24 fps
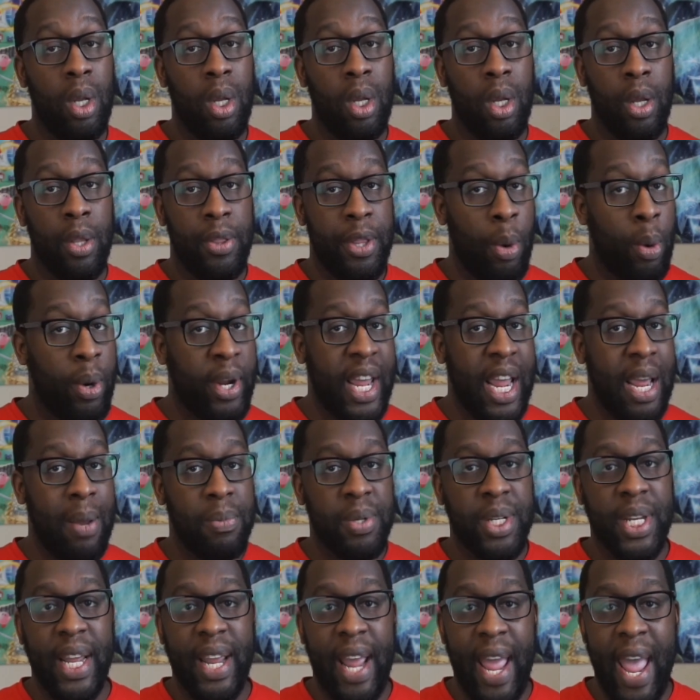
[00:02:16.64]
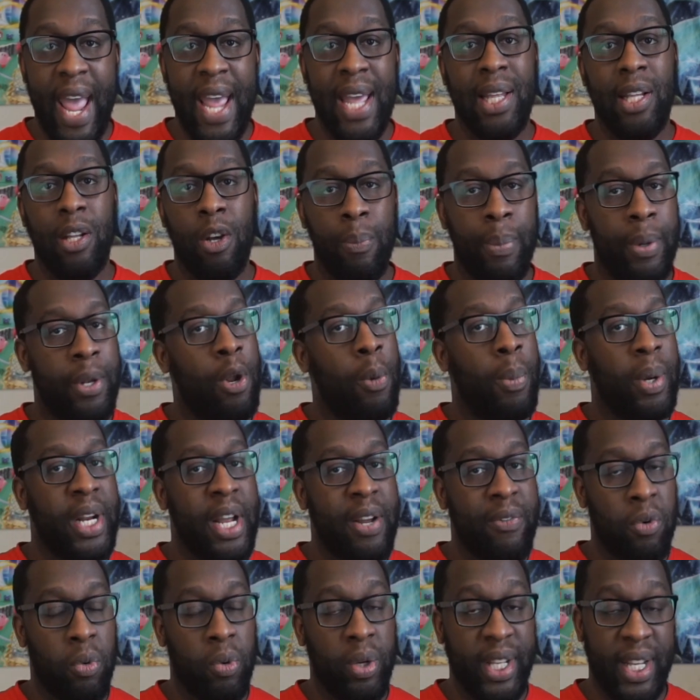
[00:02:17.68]
There were games like Halo, but nobody
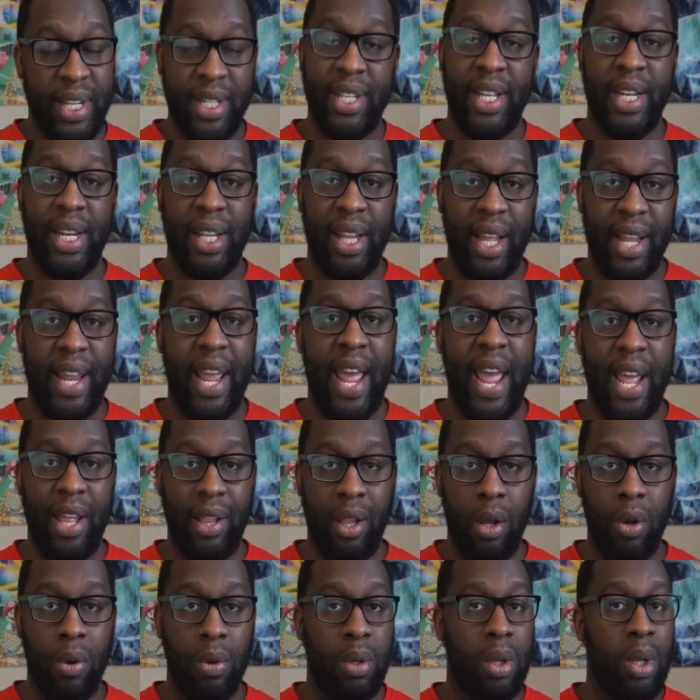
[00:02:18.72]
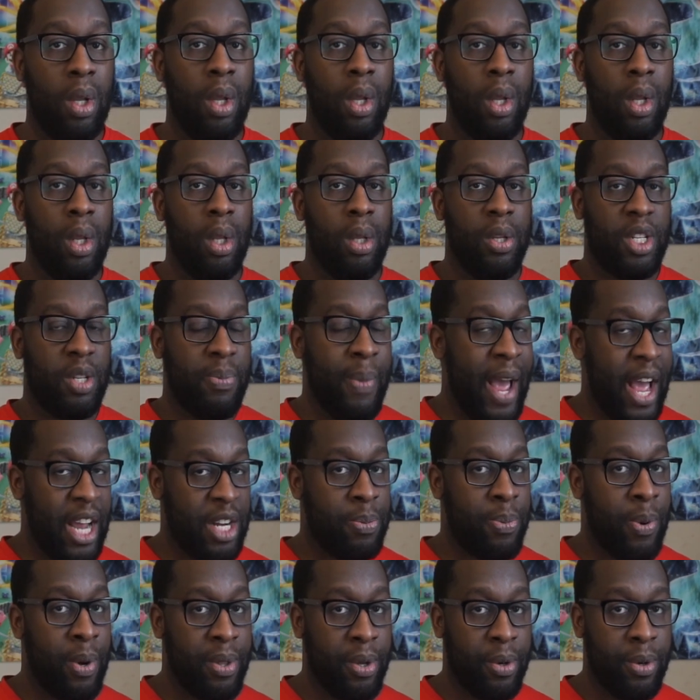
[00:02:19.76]
ever really did it like Halo. Smash
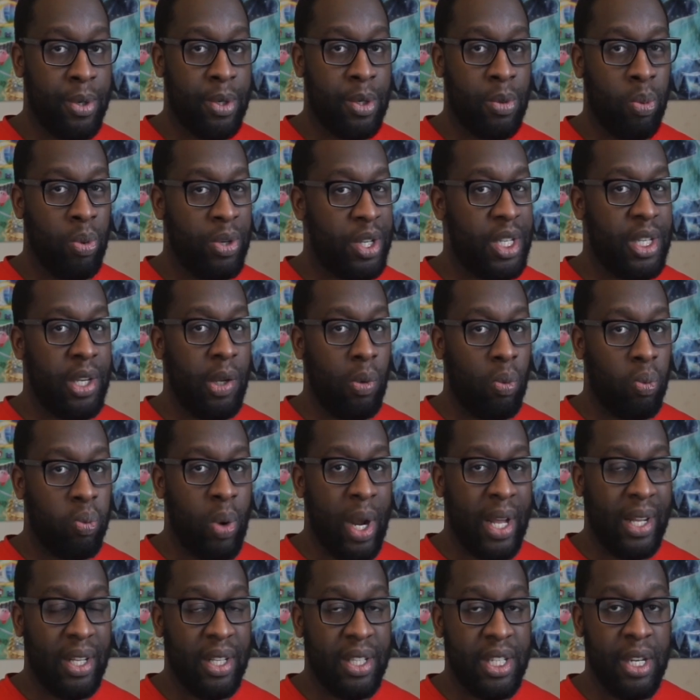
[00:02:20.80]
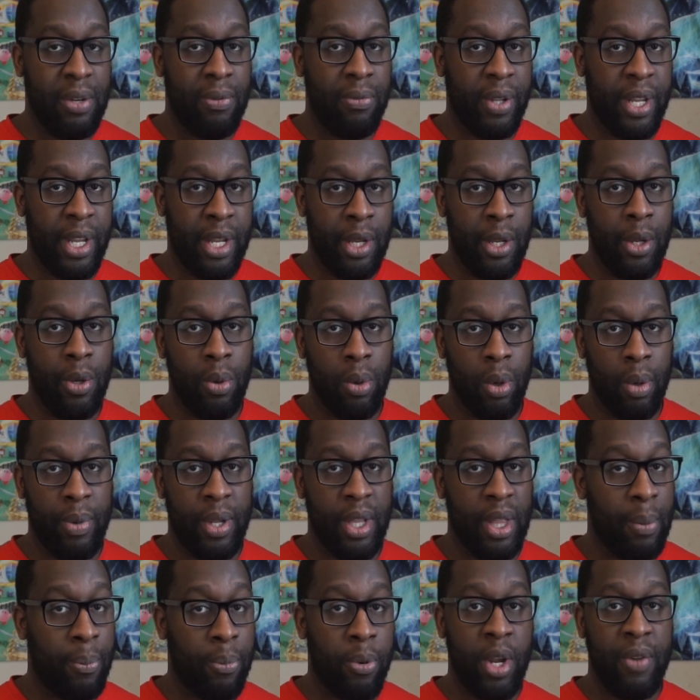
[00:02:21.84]
Brothers was still relatively new. I
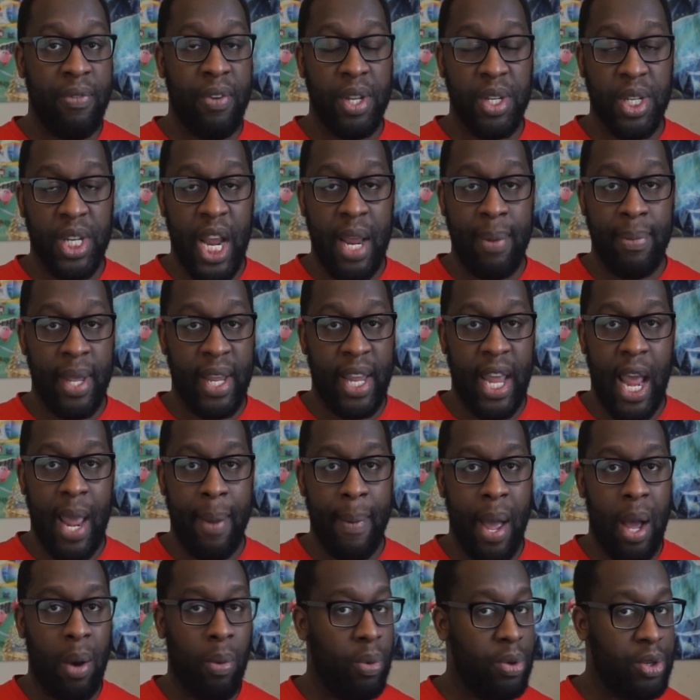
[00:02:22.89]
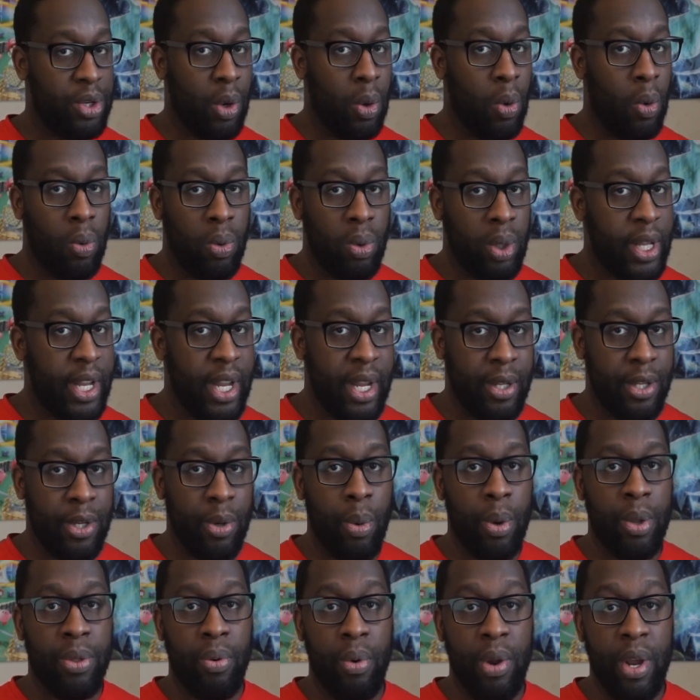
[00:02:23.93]
mean, the previous game that came out was only 2
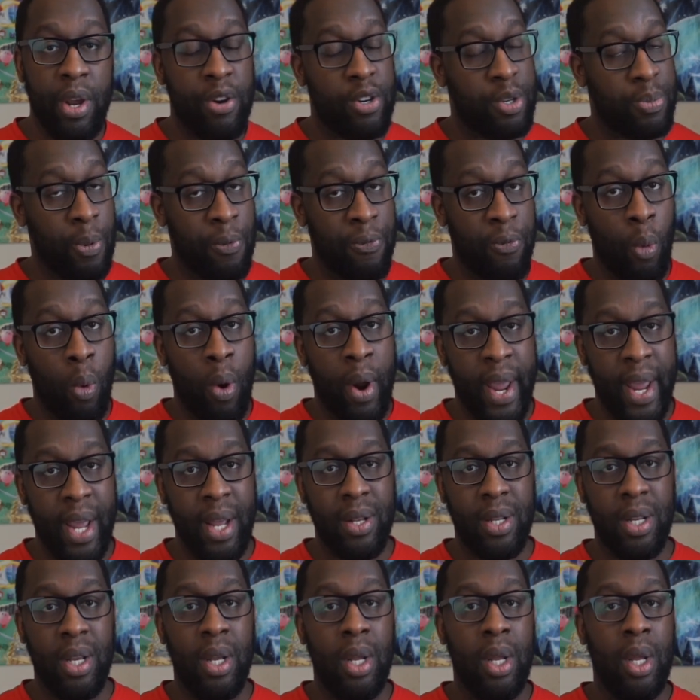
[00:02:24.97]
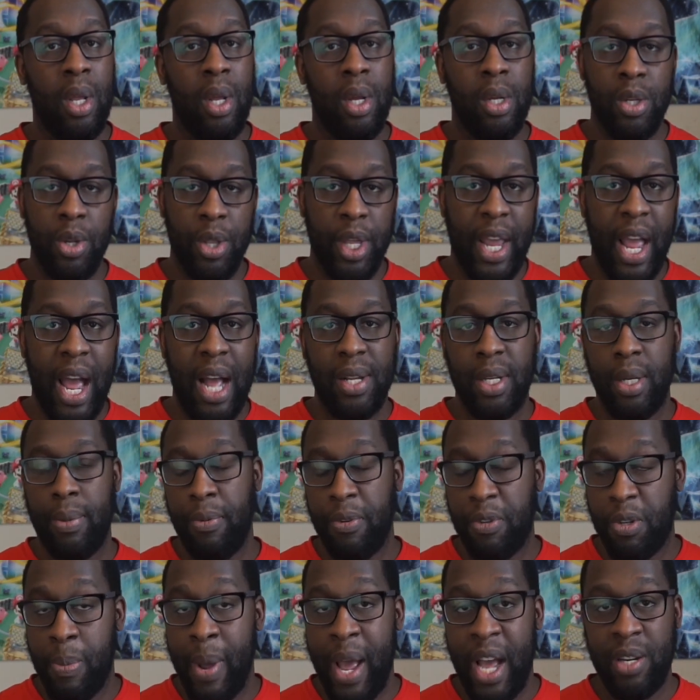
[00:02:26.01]
or 3 years beforehand. So the concept of
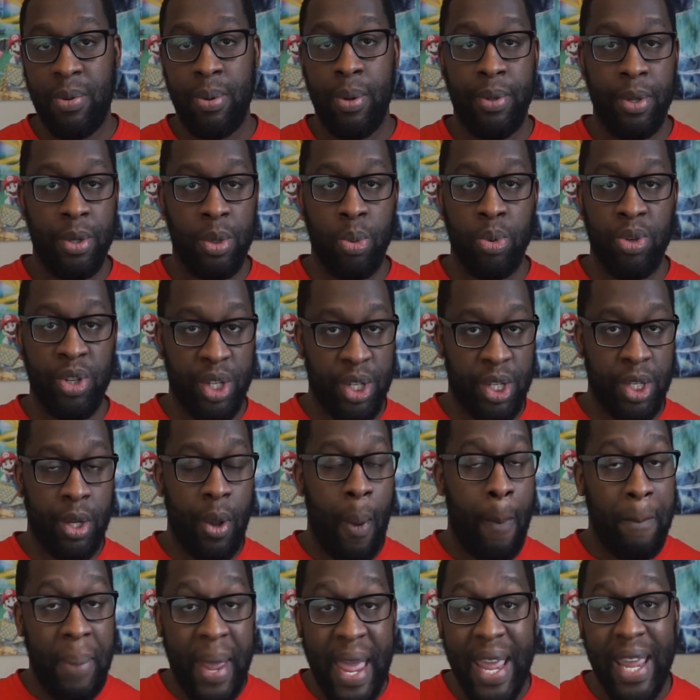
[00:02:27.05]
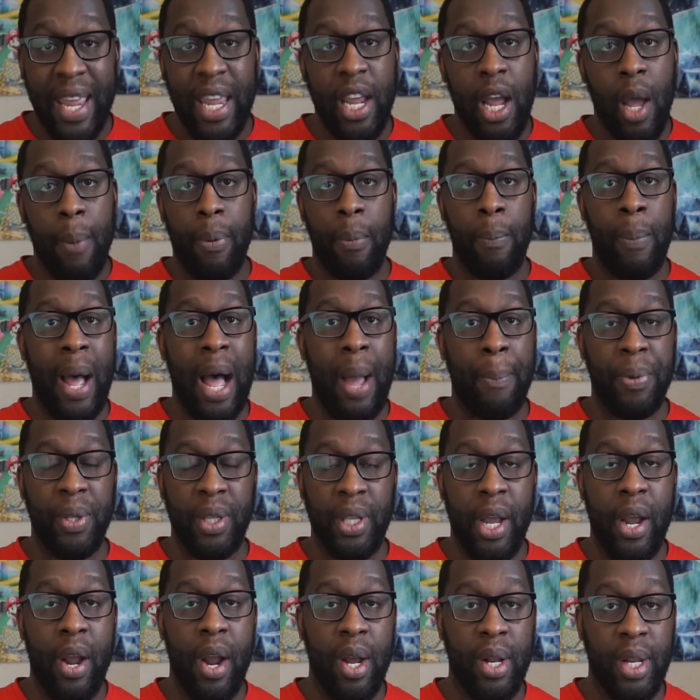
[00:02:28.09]
Smash Brothers was just picking up in
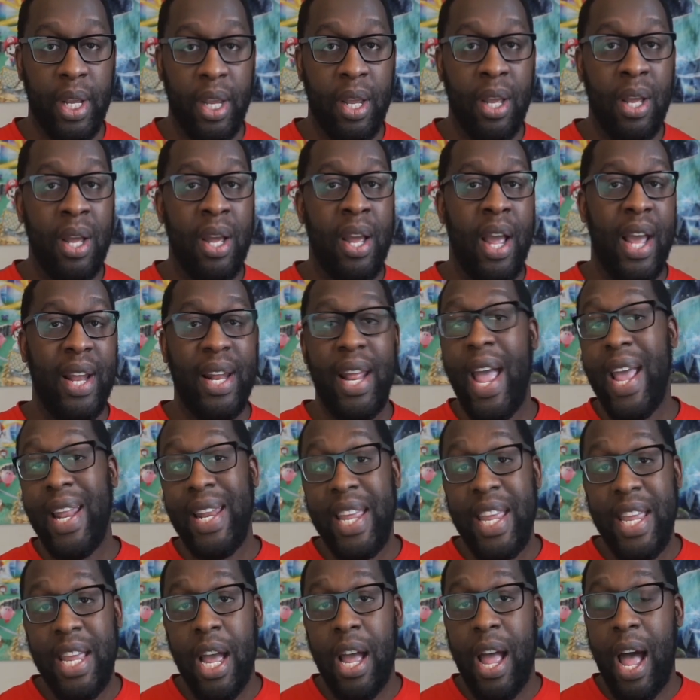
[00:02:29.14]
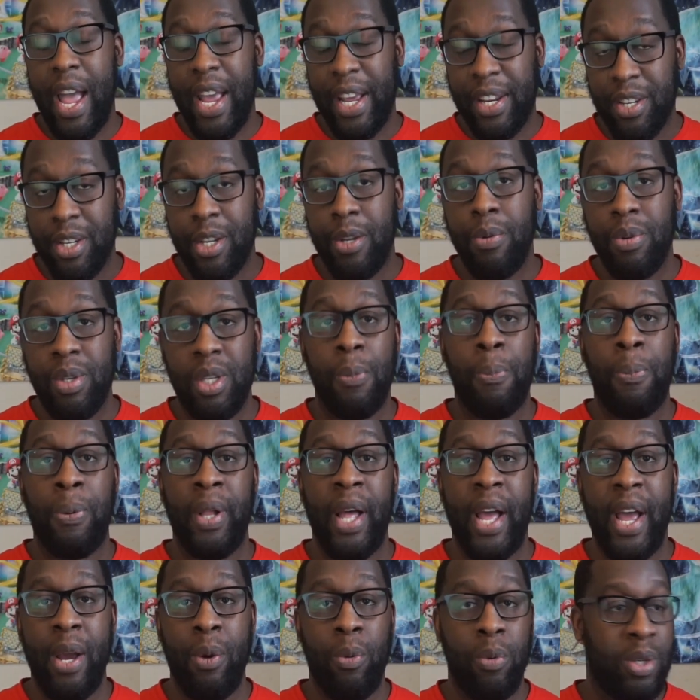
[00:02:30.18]
popularity, and any excuse to
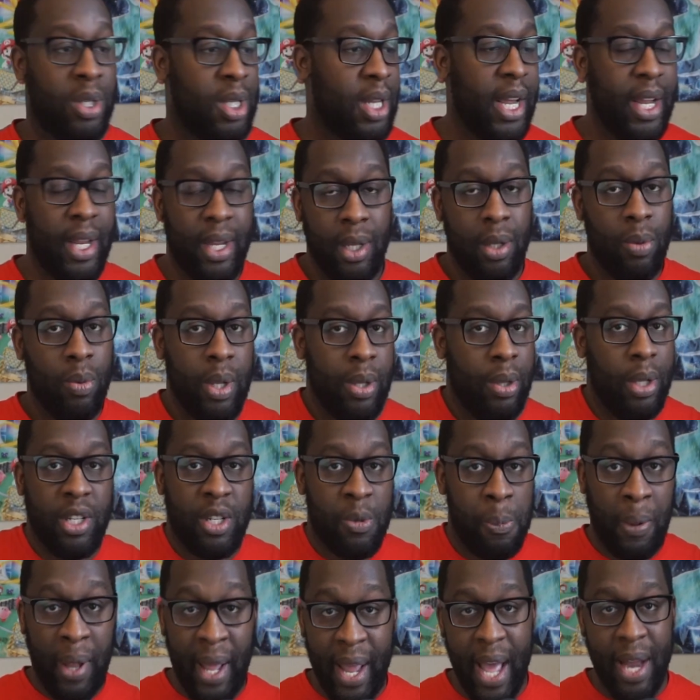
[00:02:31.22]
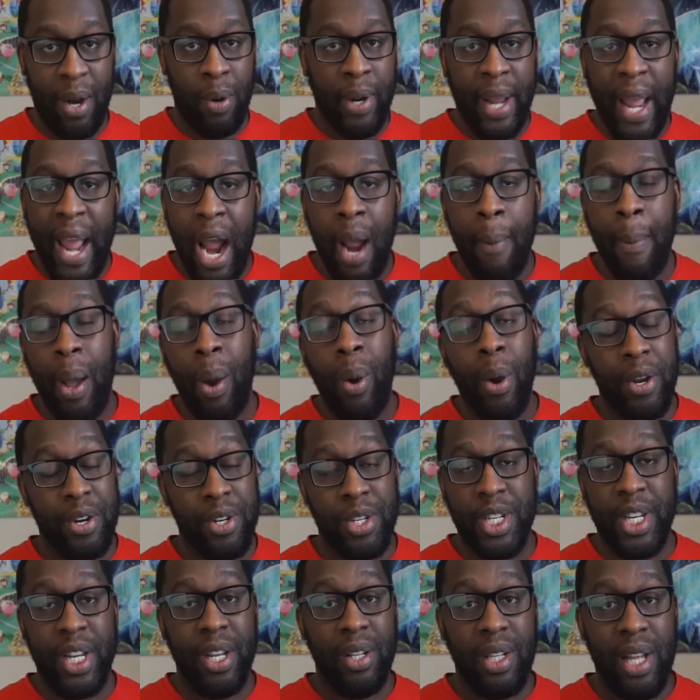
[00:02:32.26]
play was like, let's play. I don't care about what your
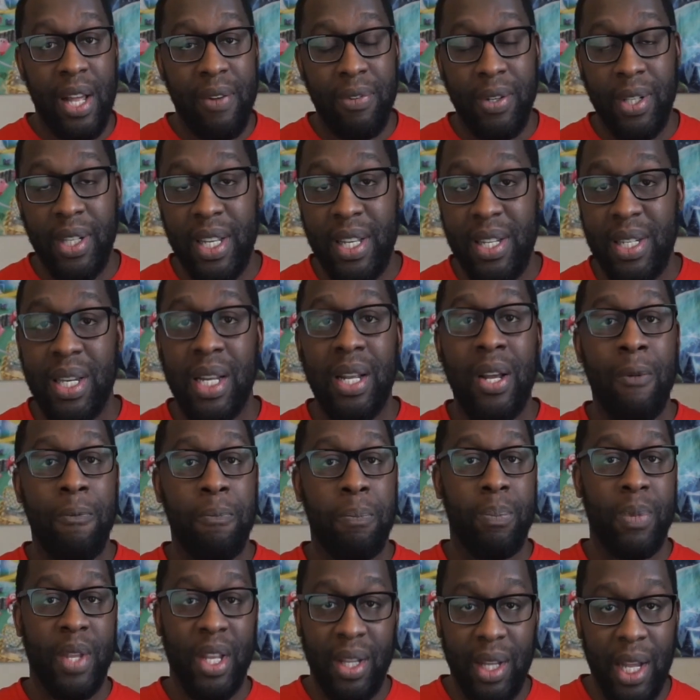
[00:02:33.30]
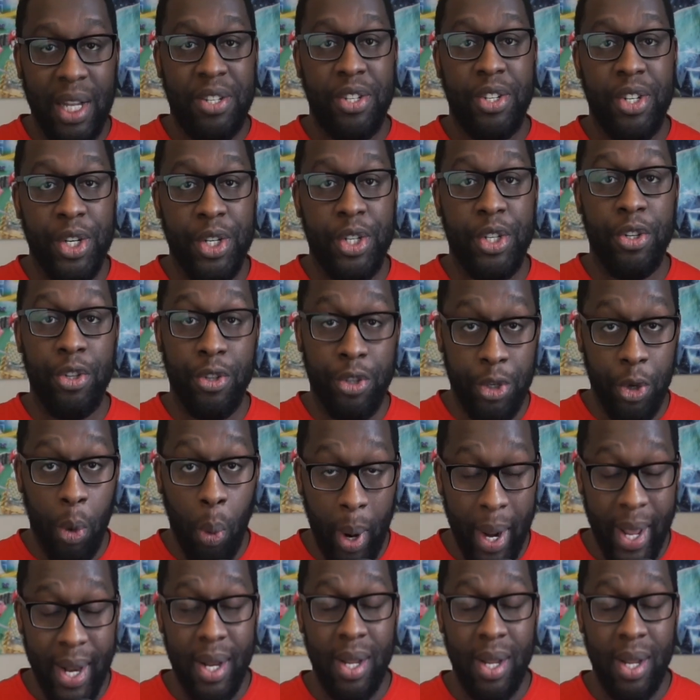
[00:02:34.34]
skill level is. Let's just do it.